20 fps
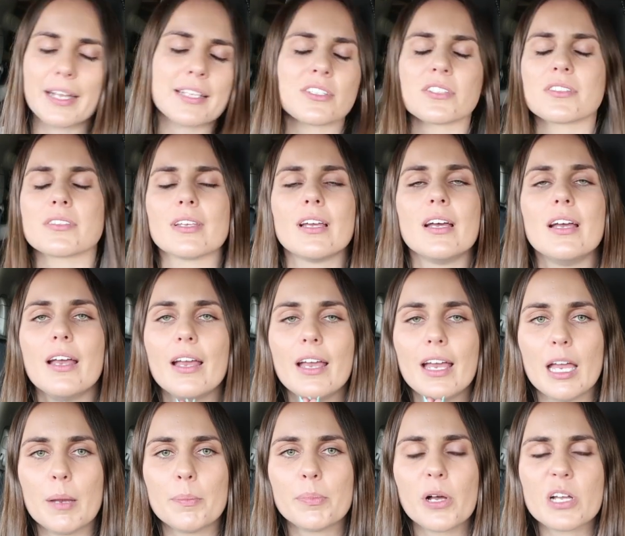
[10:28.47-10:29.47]
It's just,
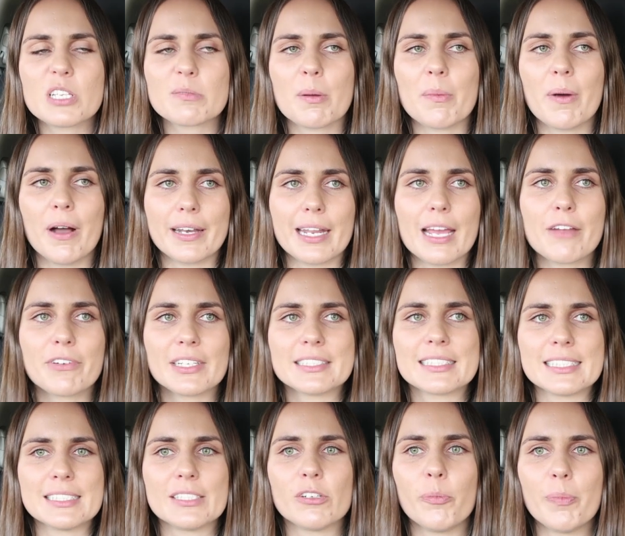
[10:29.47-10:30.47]
it blows my mind. Every
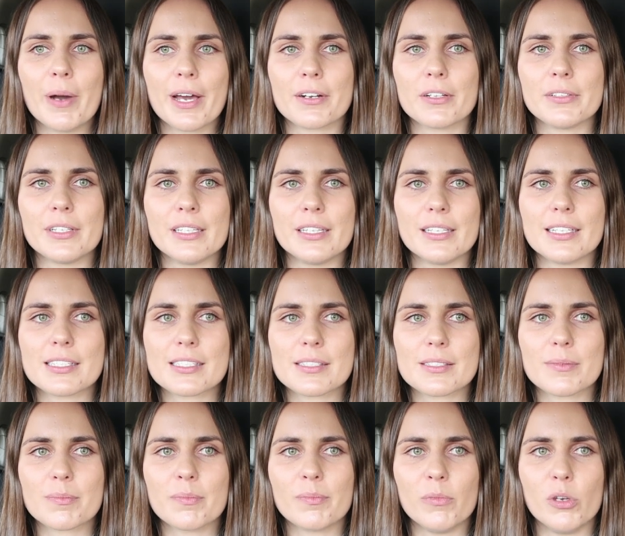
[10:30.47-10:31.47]
single battle in this
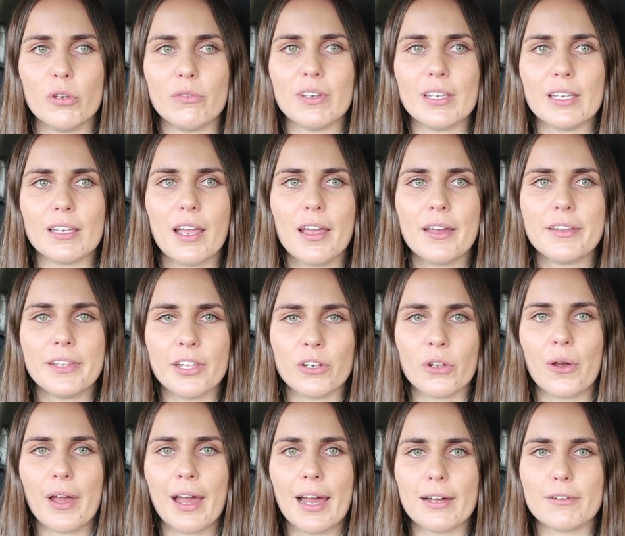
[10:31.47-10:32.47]
movie did
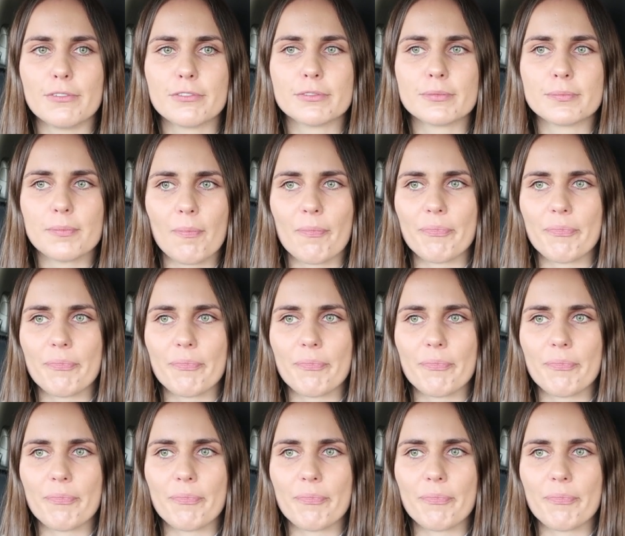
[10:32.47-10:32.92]
not have